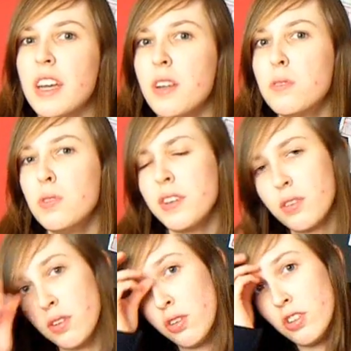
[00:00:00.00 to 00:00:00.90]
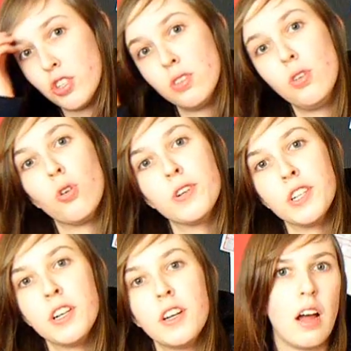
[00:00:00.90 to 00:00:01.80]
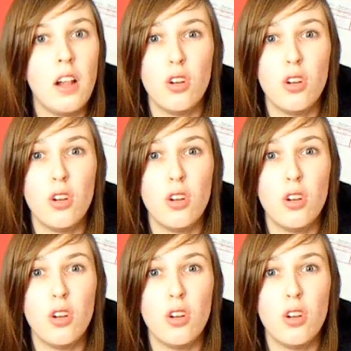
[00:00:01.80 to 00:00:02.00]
I'm going to kind of go in chronological order.